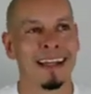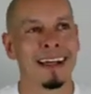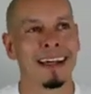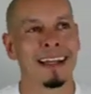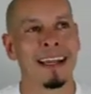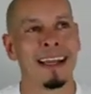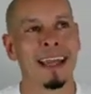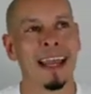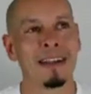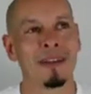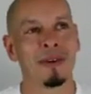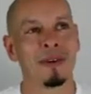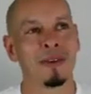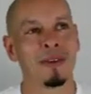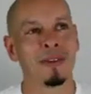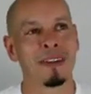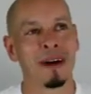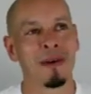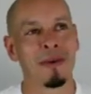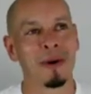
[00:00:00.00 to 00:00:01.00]
and I hate to use
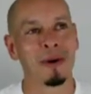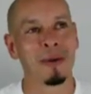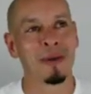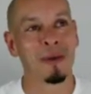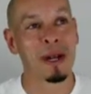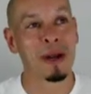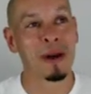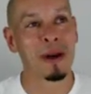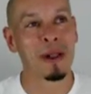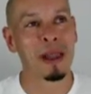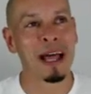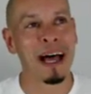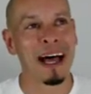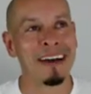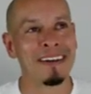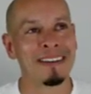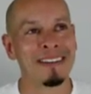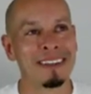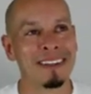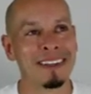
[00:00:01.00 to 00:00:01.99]
that word, real
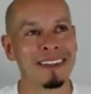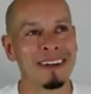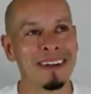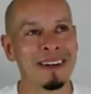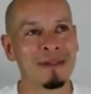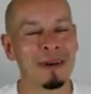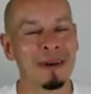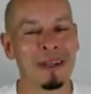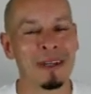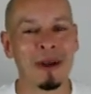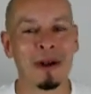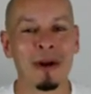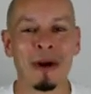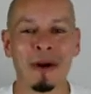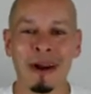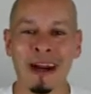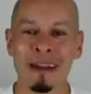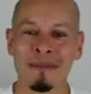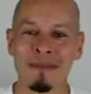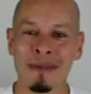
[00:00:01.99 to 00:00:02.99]
lives, but you know
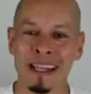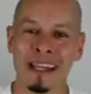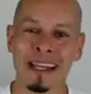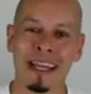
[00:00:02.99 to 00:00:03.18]
what I mean?